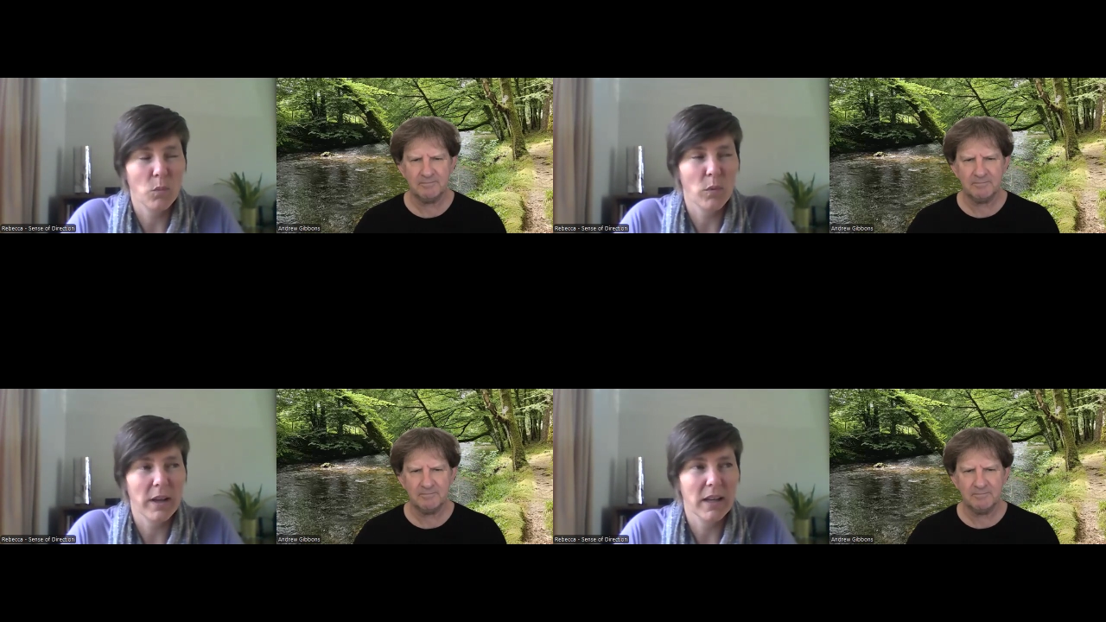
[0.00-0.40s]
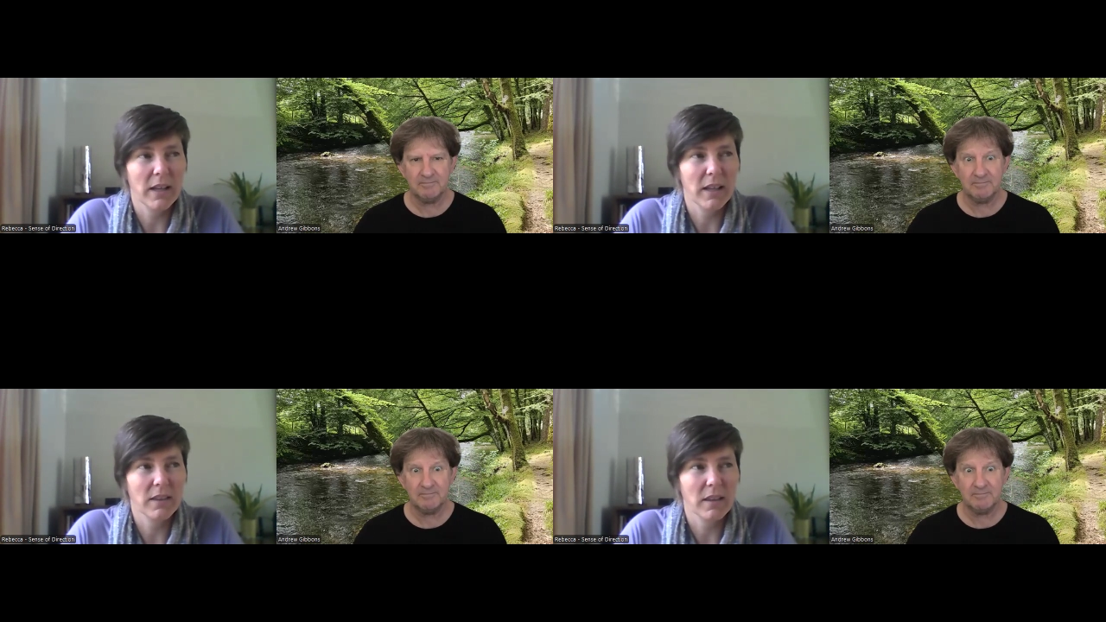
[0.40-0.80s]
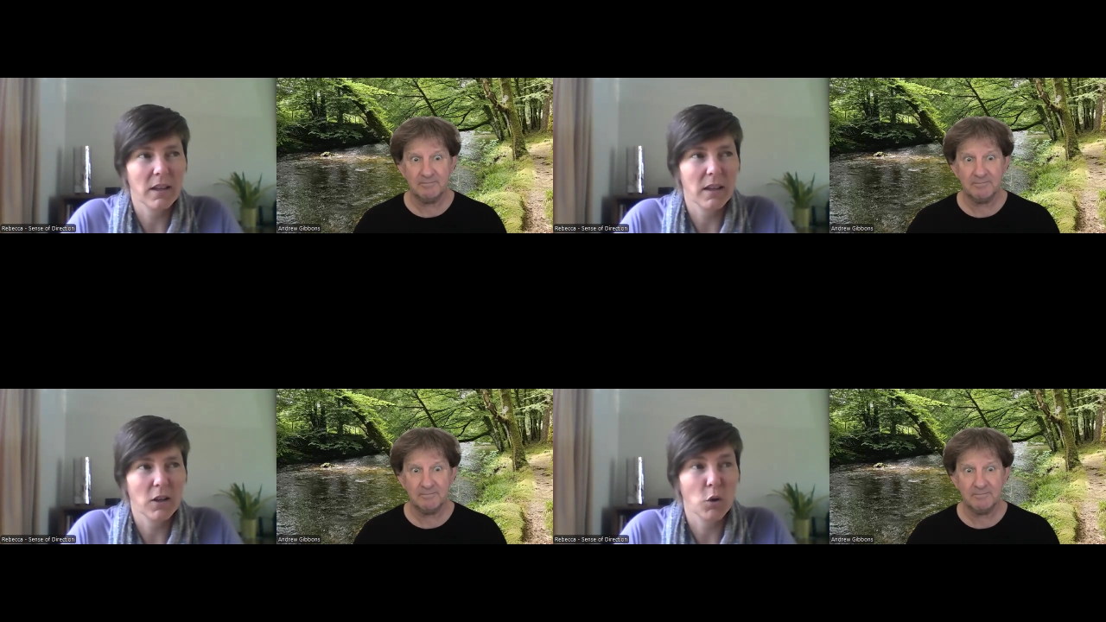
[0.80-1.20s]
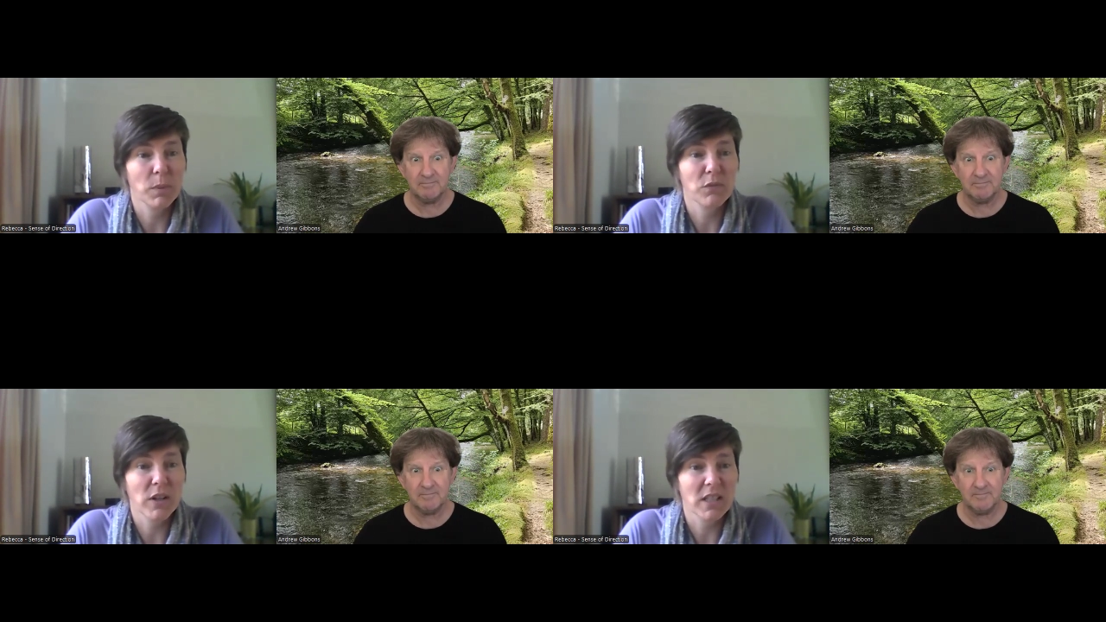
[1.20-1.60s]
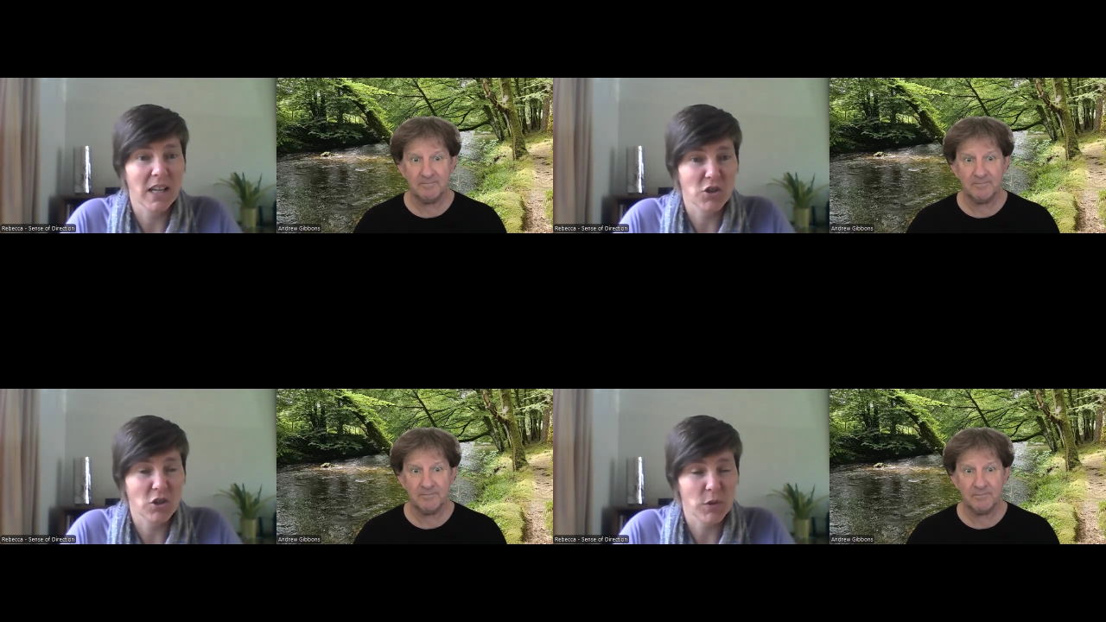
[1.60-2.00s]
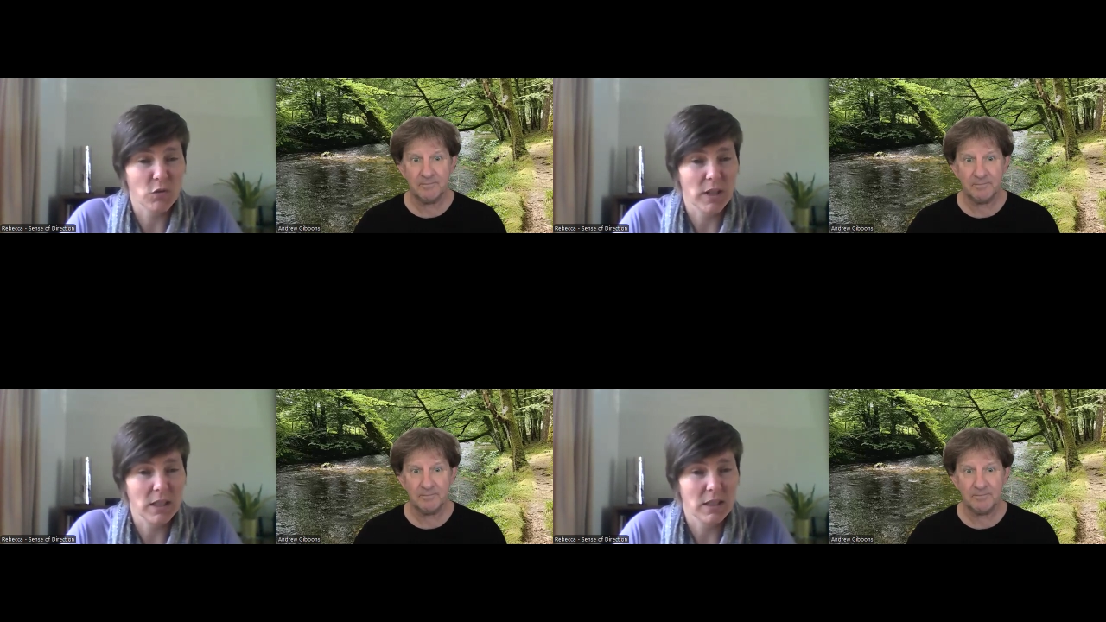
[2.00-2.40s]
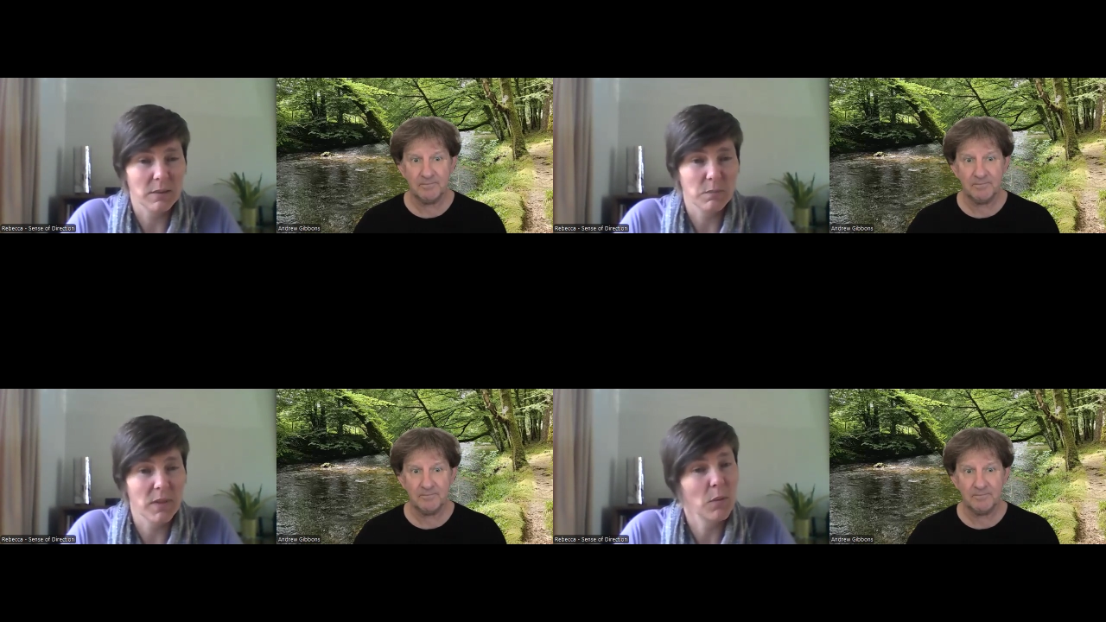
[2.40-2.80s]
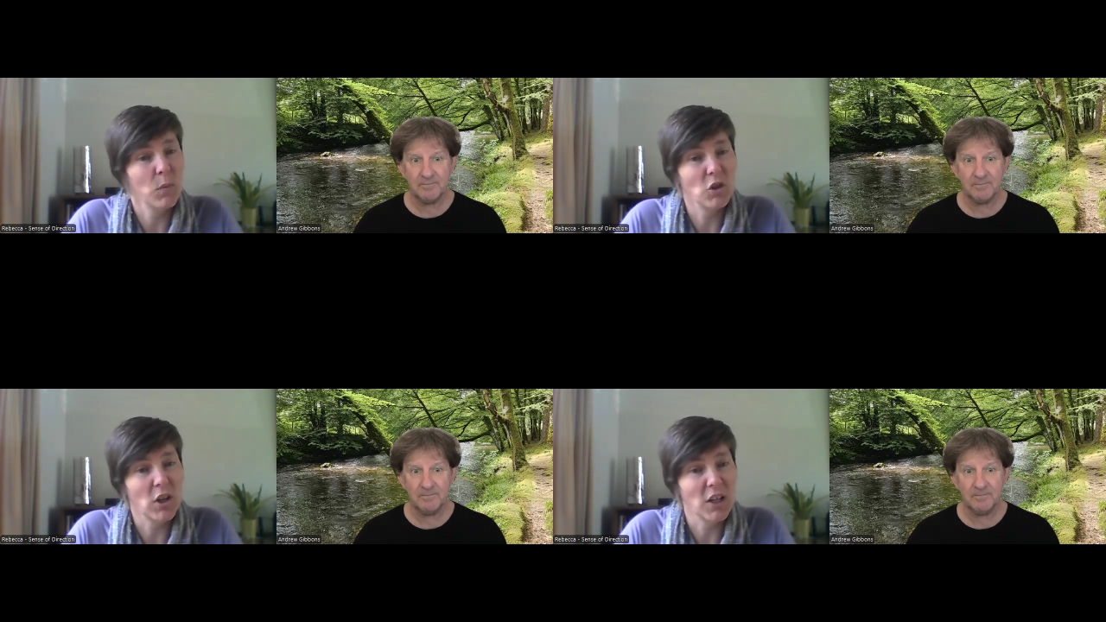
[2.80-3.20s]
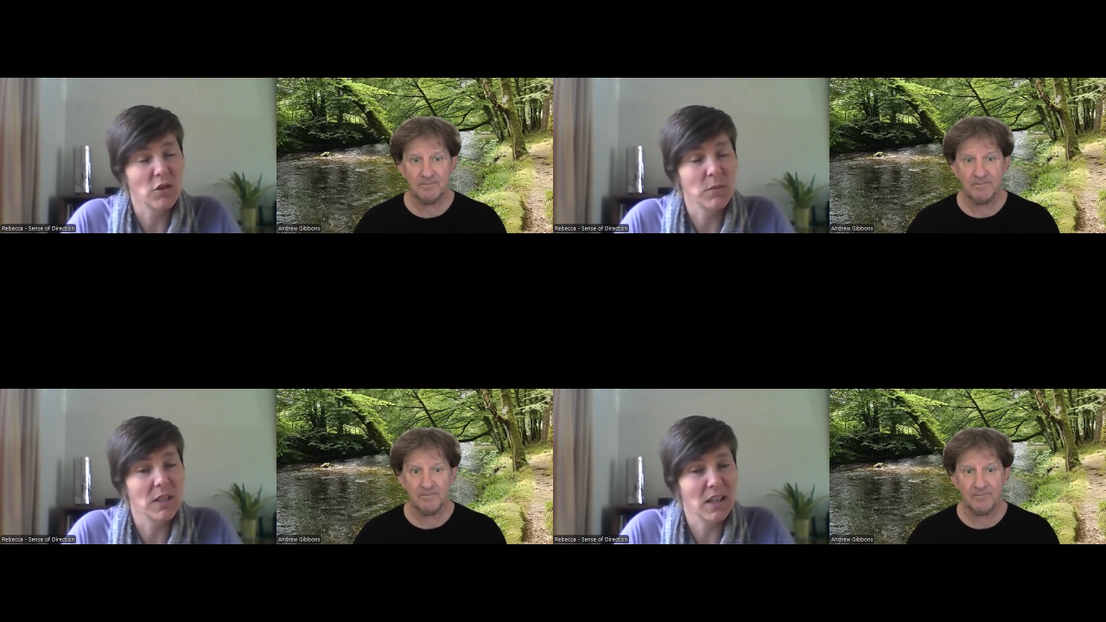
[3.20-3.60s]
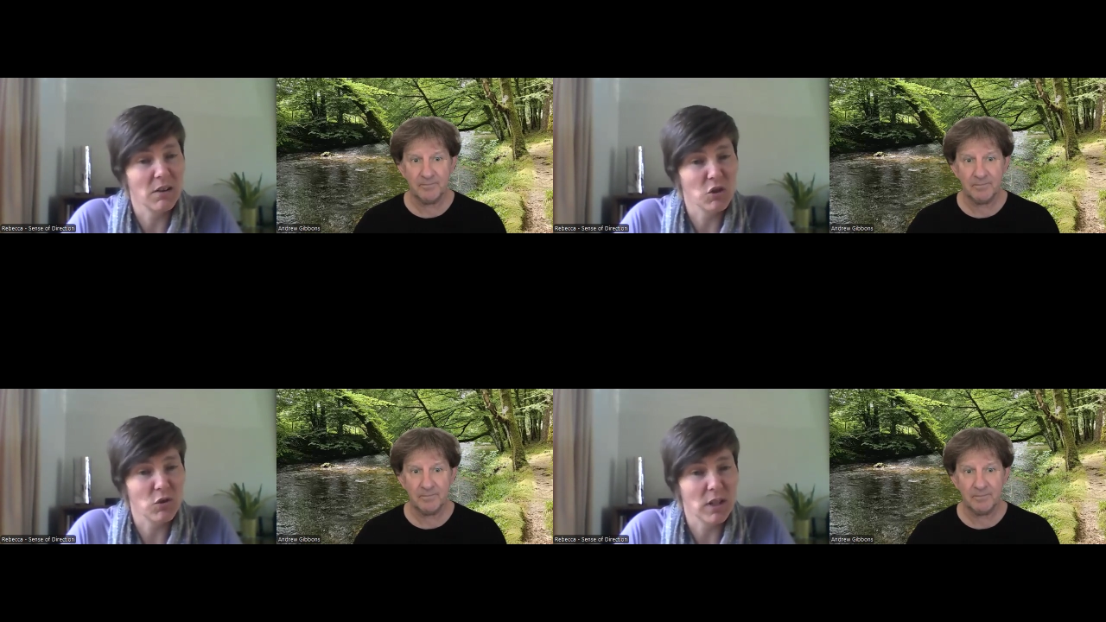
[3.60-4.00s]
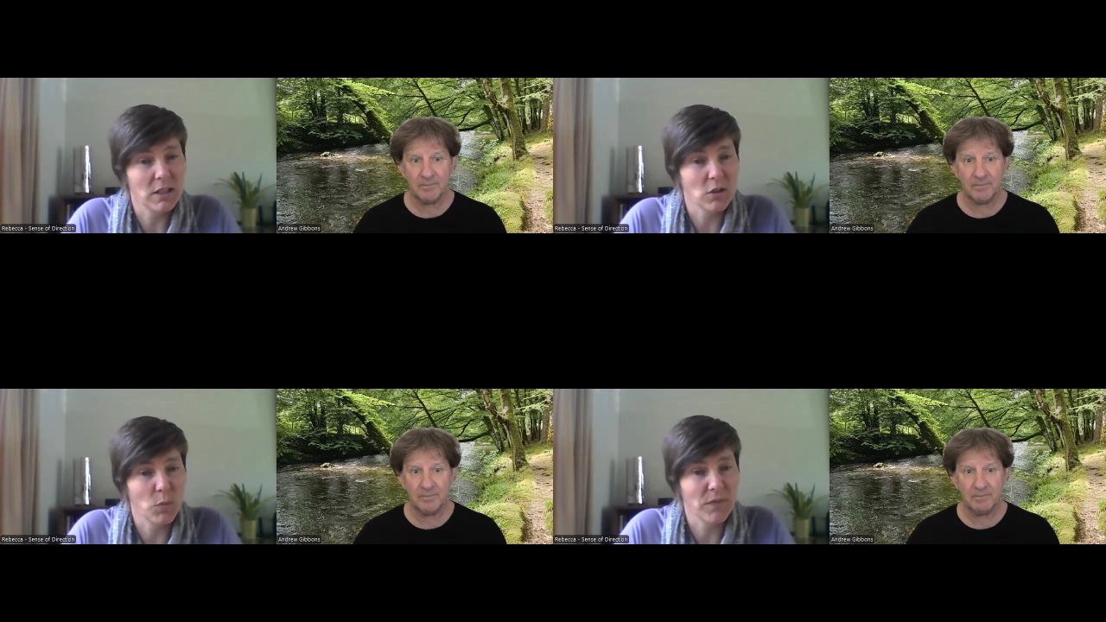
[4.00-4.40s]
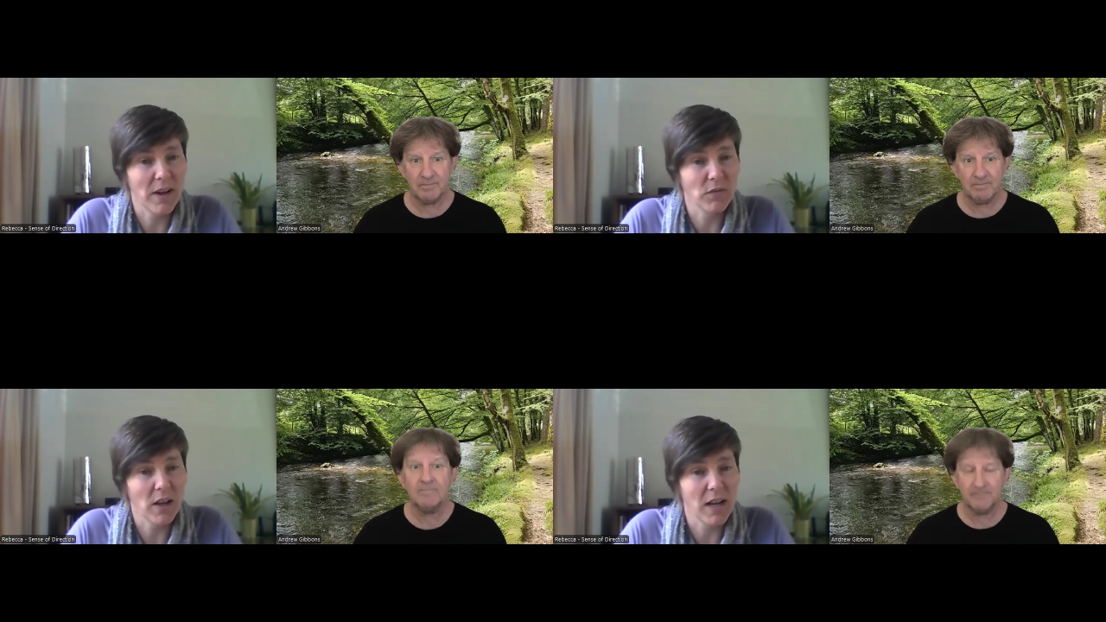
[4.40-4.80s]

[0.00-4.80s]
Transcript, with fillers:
Speaker 1: with a couple of residential retreats, but then we changed them to day retreats. So we found